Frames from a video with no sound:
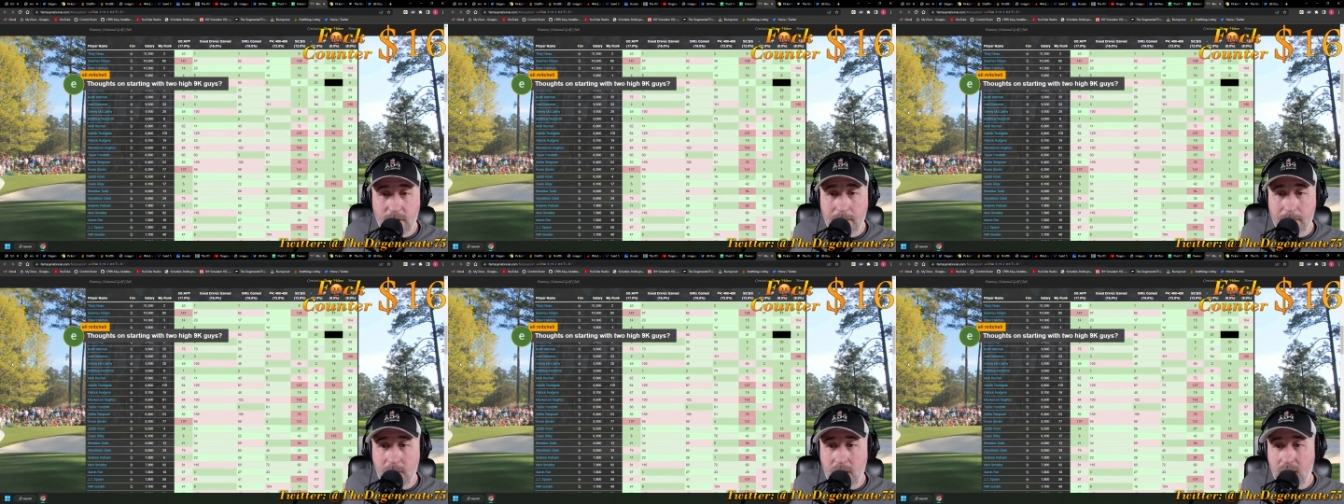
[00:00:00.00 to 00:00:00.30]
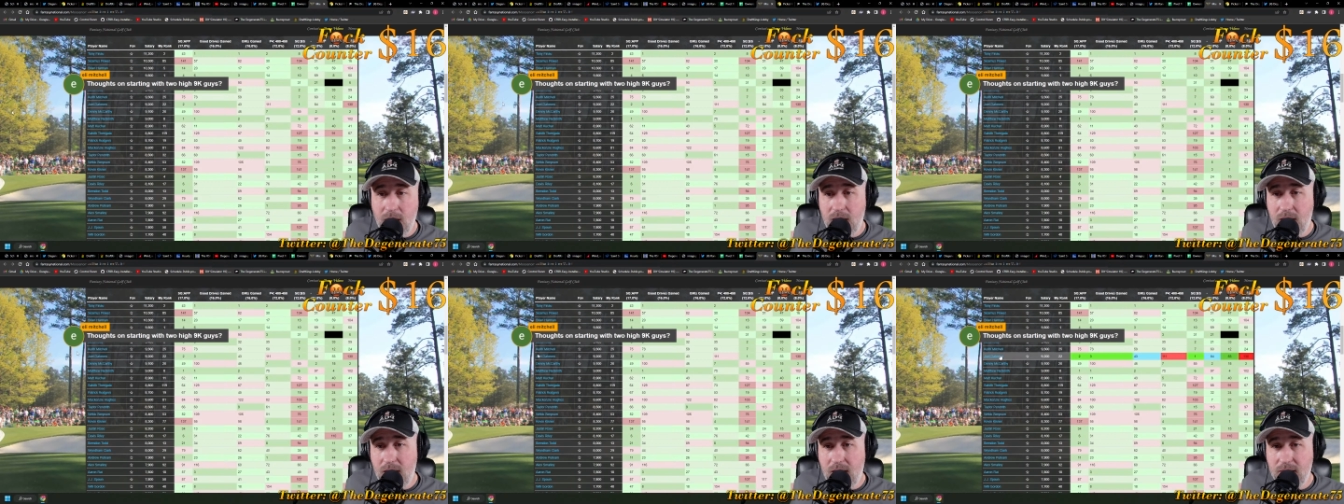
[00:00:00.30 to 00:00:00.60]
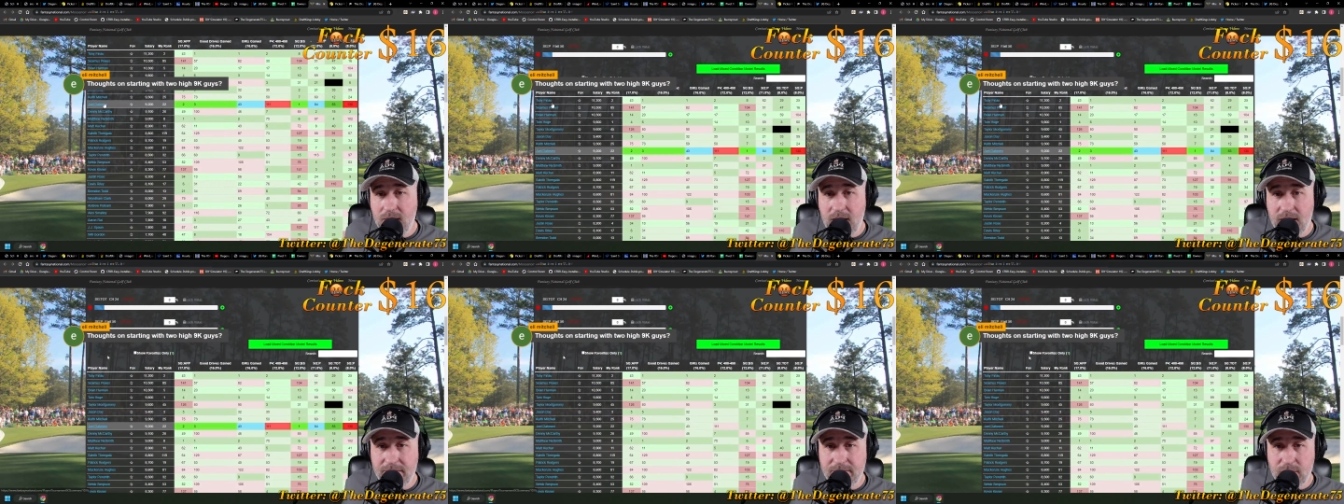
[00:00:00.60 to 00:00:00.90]

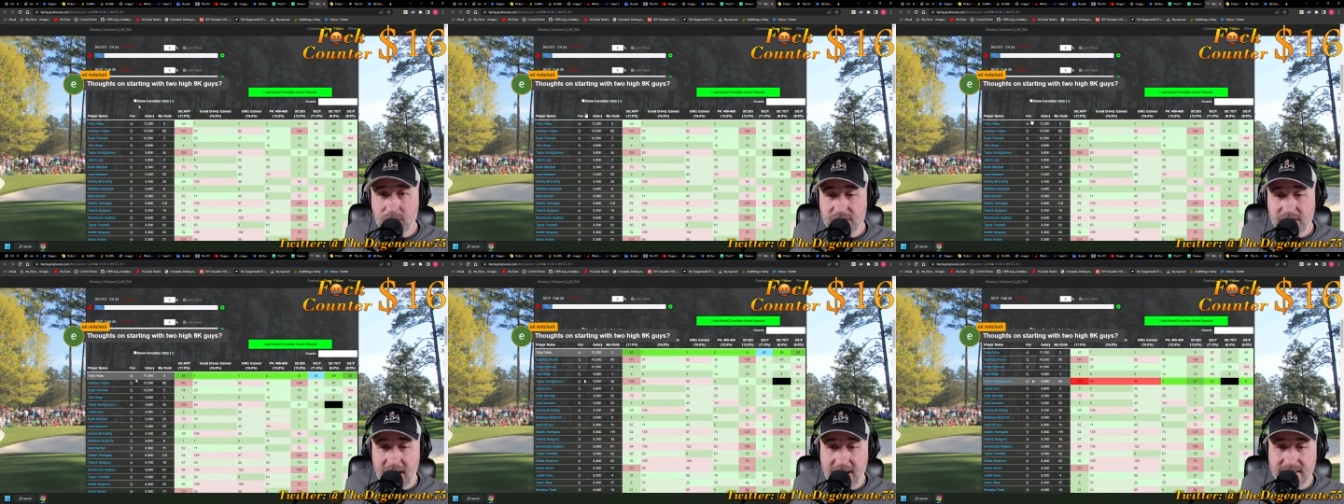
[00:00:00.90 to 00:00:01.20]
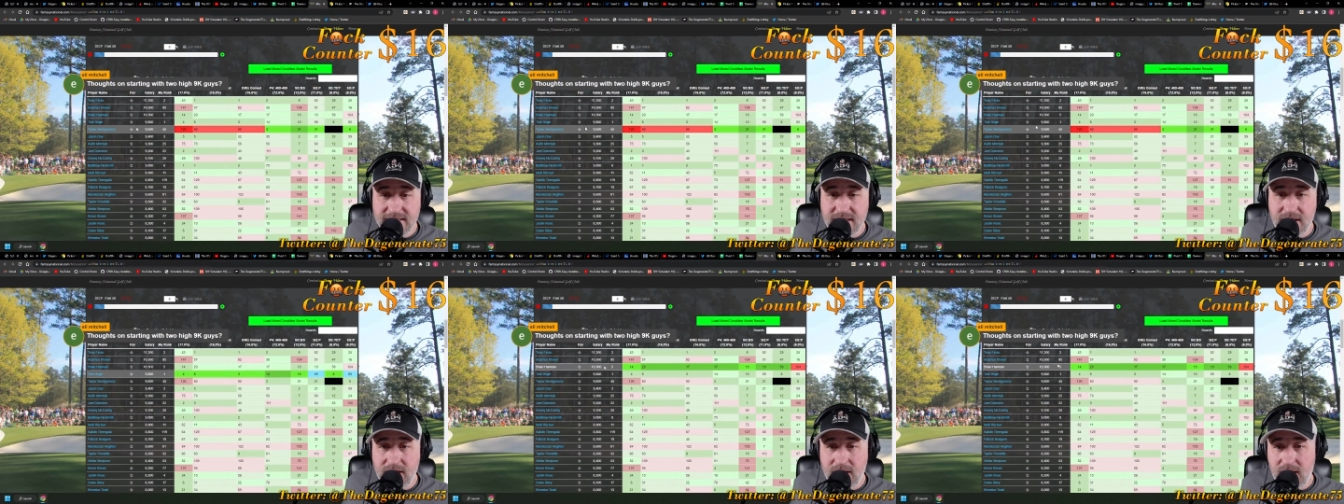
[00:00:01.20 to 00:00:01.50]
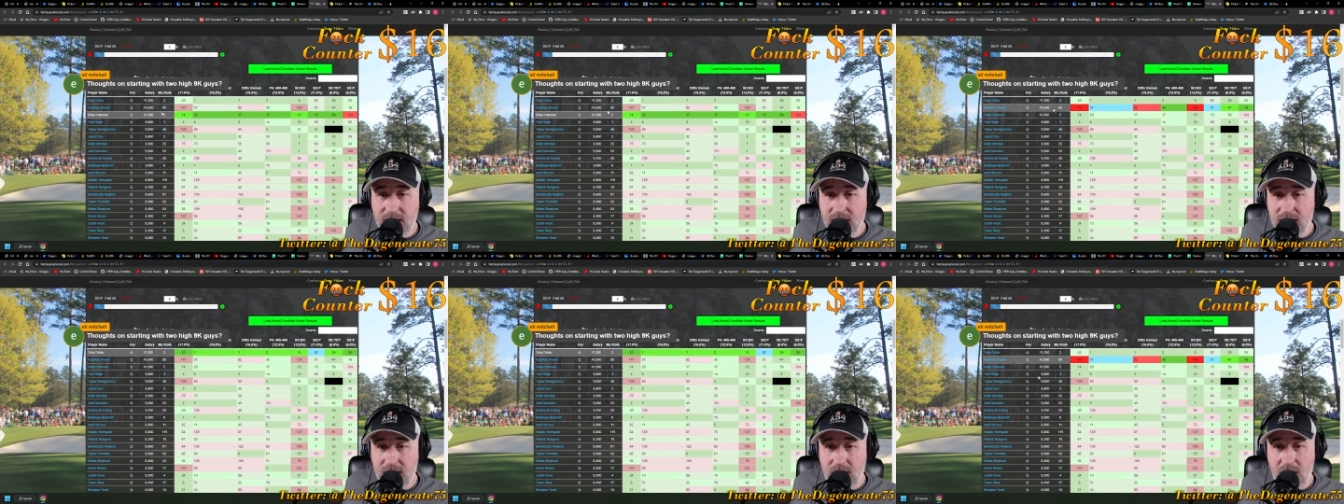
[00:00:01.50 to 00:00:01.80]
lot of those guys there.
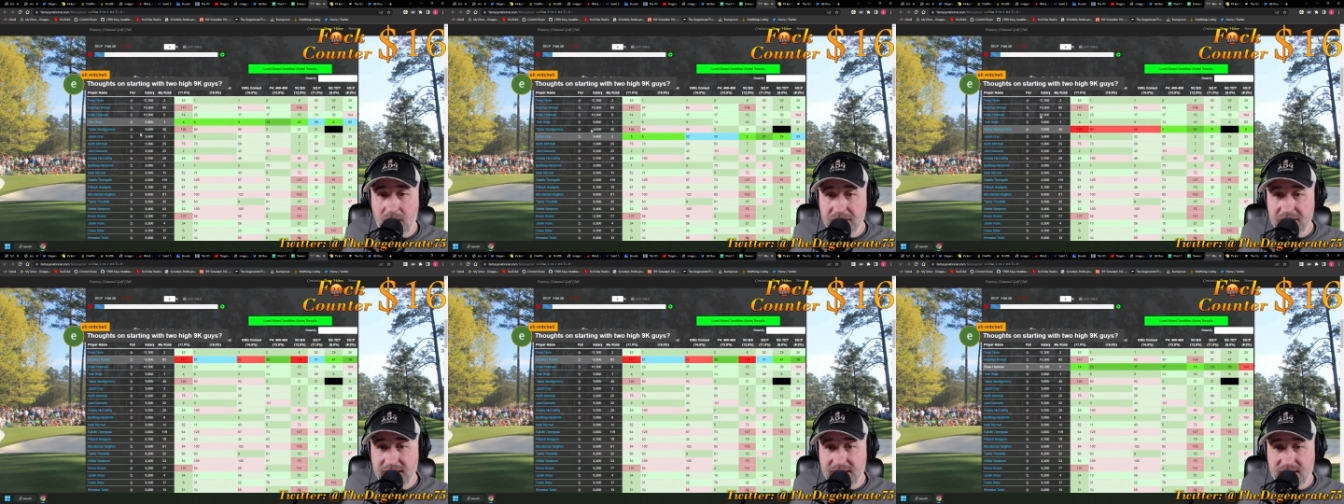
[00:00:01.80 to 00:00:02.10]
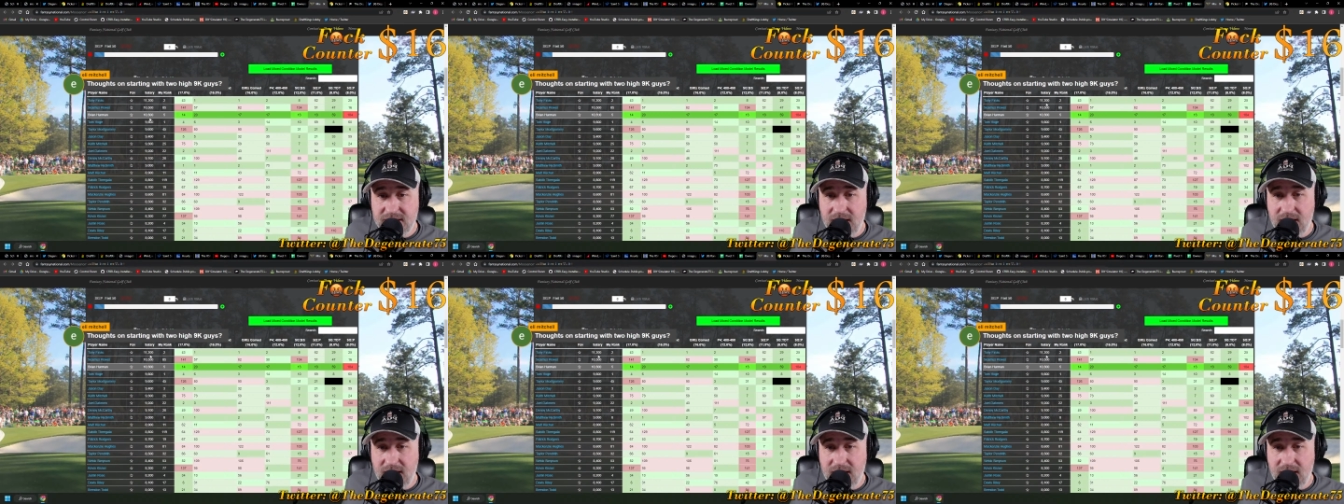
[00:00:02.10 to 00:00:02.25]
All these